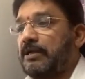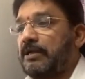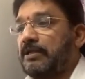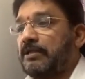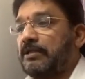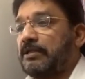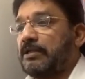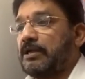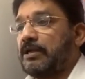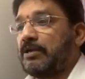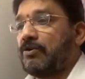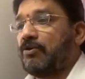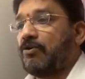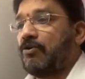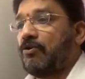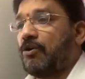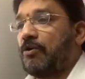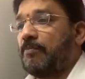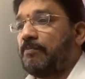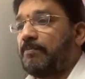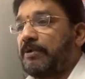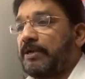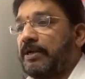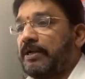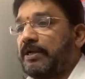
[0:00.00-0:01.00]
the
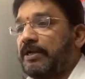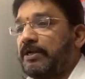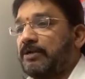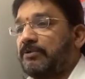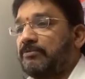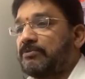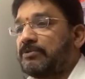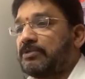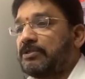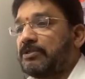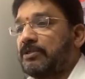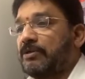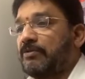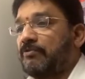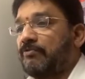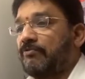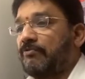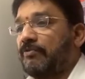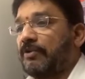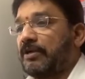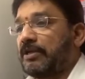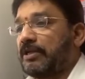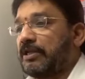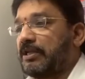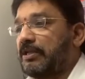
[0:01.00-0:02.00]
cooperatives
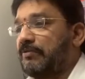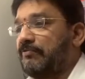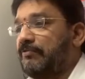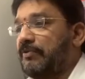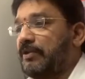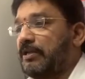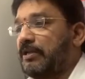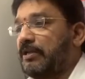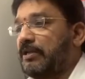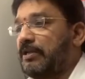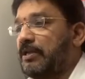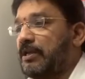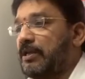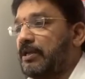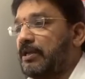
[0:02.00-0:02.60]
were given